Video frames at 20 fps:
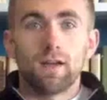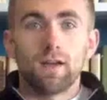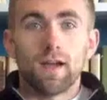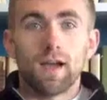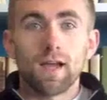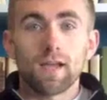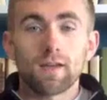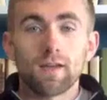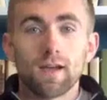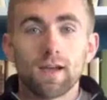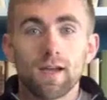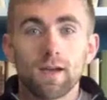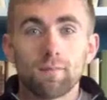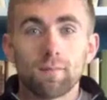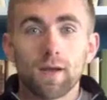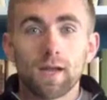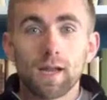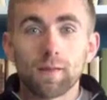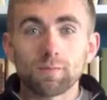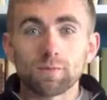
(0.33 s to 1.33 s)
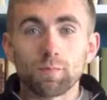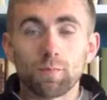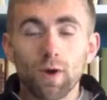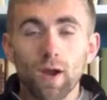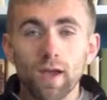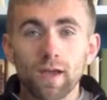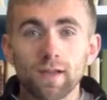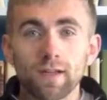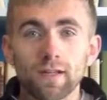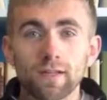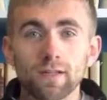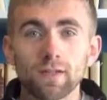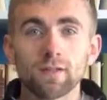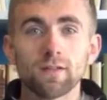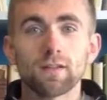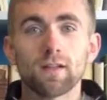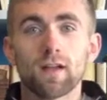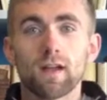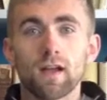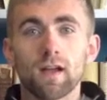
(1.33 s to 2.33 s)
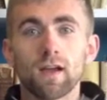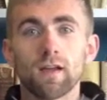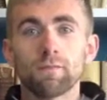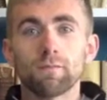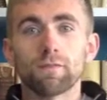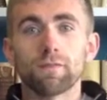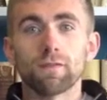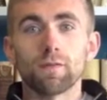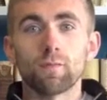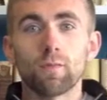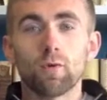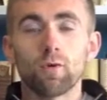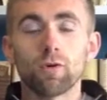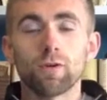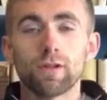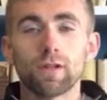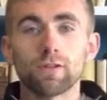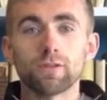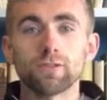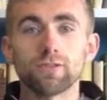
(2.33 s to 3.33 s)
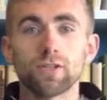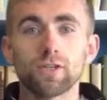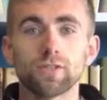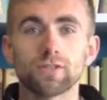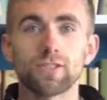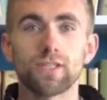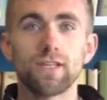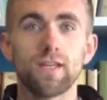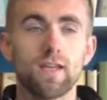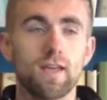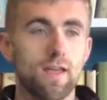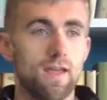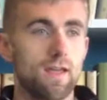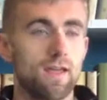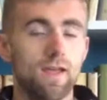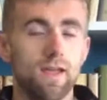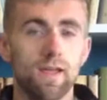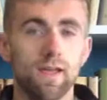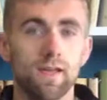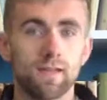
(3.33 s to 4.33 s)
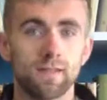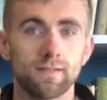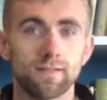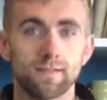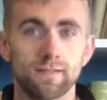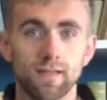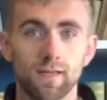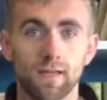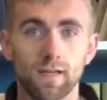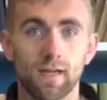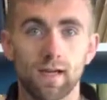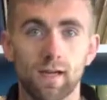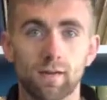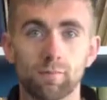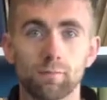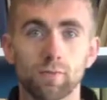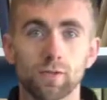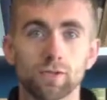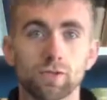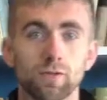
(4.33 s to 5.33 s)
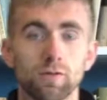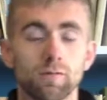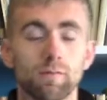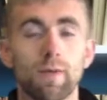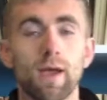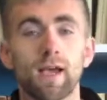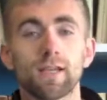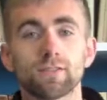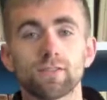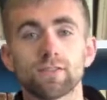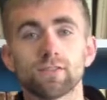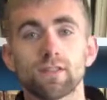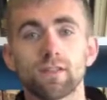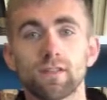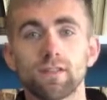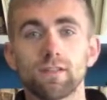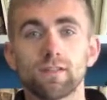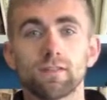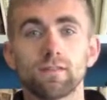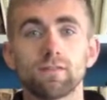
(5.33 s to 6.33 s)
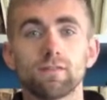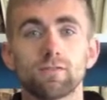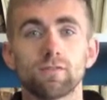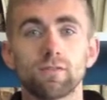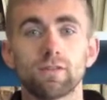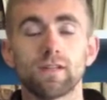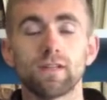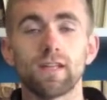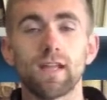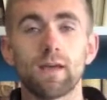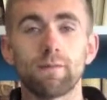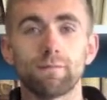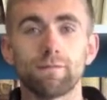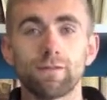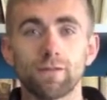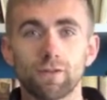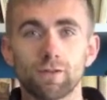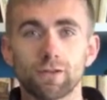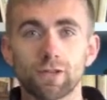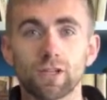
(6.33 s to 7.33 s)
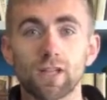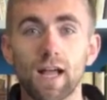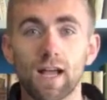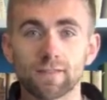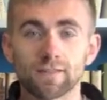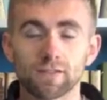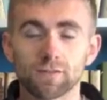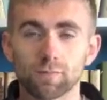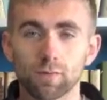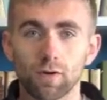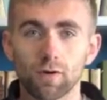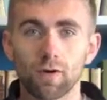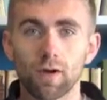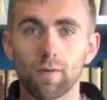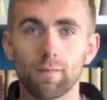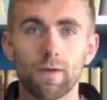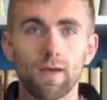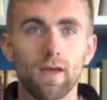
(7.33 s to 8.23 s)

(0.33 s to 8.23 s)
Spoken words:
Hi, my name is Brian Hill. I'm from Oregon, down the Jersey, and I'm pursuing a master's in the Trinity MPhil in the classics program.